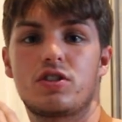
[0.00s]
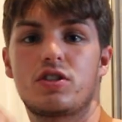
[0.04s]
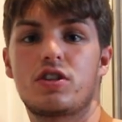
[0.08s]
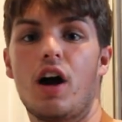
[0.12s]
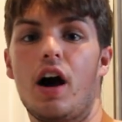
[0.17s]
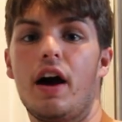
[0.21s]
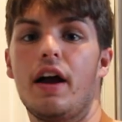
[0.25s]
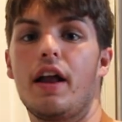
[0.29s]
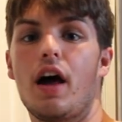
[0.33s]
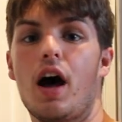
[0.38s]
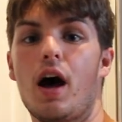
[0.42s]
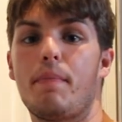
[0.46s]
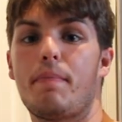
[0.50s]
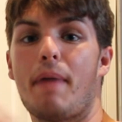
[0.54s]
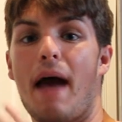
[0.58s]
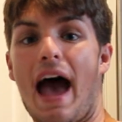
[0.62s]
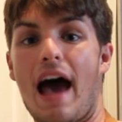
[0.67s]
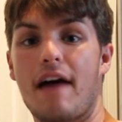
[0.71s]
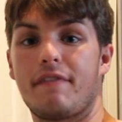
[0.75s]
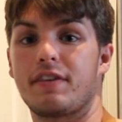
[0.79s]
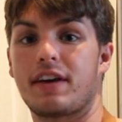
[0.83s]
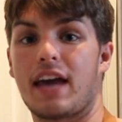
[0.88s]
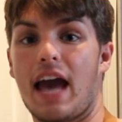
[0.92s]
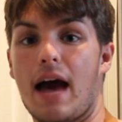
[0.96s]
cut up
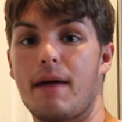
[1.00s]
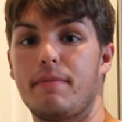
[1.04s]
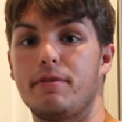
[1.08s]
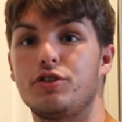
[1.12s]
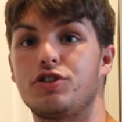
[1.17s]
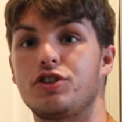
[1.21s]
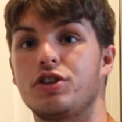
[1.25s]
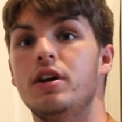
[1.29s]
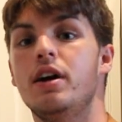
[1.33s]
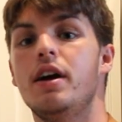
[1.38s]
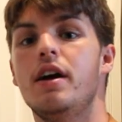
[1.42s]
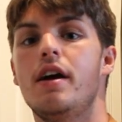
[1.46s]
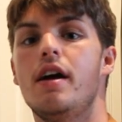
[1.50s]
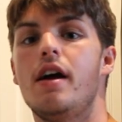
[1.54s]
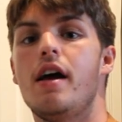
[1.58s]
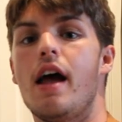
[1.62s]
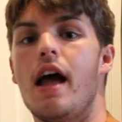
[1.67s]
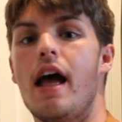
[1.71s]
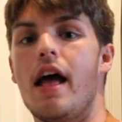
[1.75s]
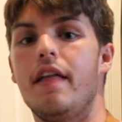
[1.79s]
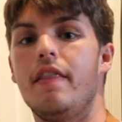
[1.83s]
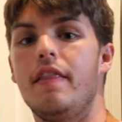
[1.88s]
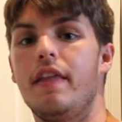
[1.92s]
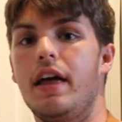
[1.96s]
half a cabbage,
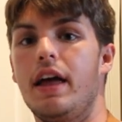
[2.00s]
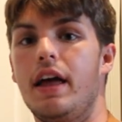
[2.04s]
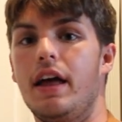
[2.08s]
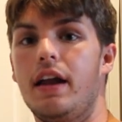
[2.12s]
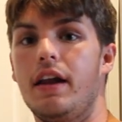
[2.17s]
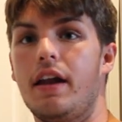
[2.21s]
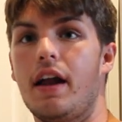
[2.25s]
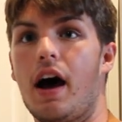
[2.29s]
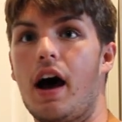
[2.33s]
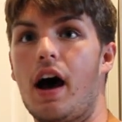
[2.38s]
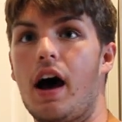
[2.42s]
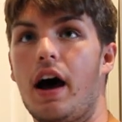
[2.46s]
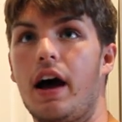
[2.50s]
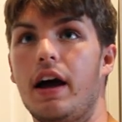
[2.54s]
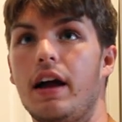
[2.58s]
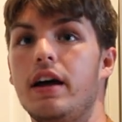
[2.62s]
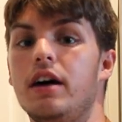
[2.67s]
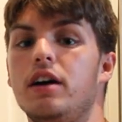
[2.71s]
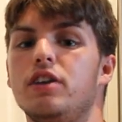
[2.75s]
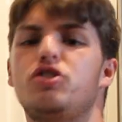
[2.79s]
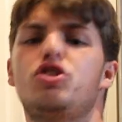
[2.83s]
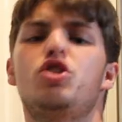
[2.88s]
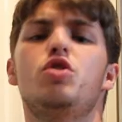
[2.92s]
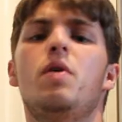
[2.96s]
and then
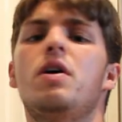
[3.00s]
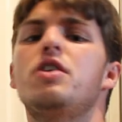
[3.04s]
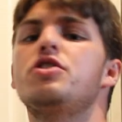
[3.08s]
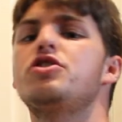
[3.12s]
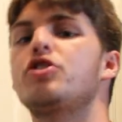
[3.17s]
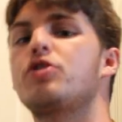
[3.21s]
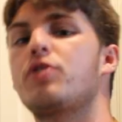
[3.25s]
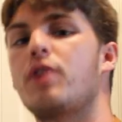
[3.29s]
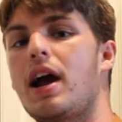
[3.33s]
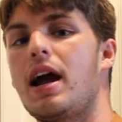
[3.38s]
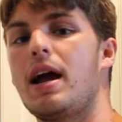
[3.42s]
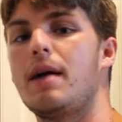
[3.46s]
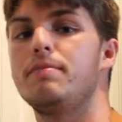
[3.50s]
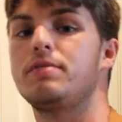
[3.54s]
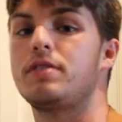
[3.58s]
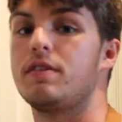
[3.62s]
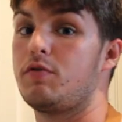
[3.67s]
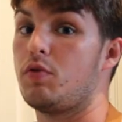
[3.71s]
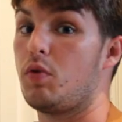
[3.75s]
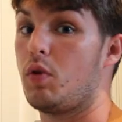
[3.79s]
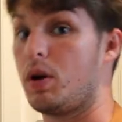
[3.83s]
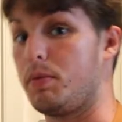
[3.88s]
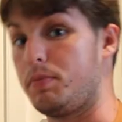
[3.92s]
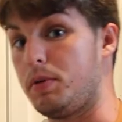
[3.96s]
uh, uh 200 grams if
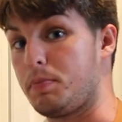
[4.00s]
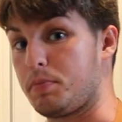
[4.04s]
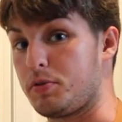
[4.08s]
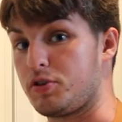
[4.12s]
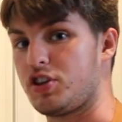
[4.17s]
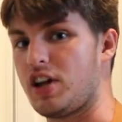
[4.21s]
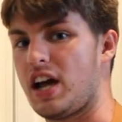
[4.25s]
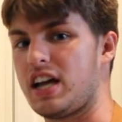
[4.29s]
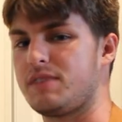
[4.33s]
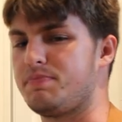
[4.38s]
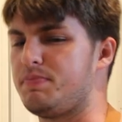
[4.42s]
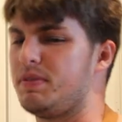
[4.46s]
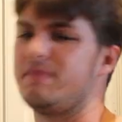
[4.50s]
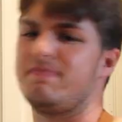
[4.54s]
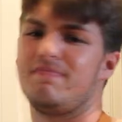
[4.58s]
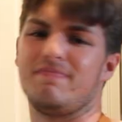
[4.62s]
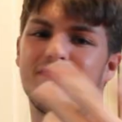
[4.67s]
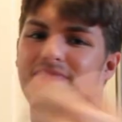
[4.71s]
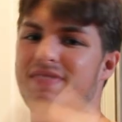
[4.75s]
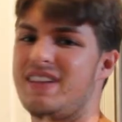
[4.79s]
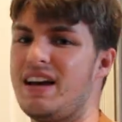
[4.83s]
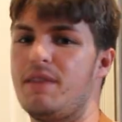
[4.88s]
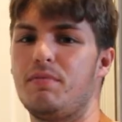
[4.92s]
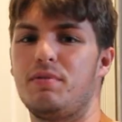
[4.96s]
you want to be precise, but
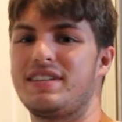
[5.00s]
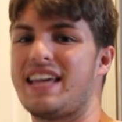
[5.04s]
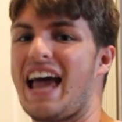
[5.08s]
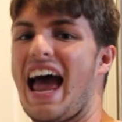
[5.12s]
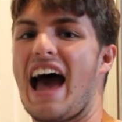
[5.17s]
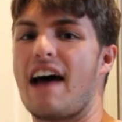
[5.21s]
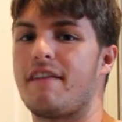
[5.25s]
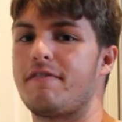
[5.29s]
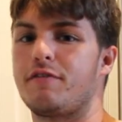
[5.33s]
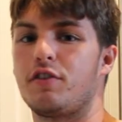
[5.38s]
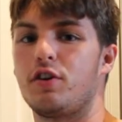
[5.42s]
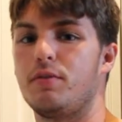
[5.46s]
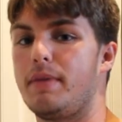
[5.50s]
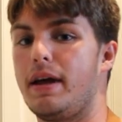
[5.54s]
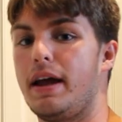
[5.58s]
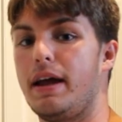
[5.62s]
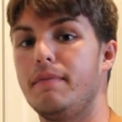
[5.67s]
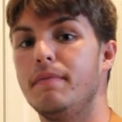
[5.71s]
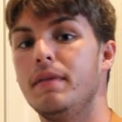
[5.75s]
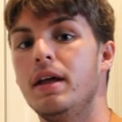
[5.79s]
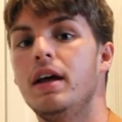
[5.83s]
it was half for me.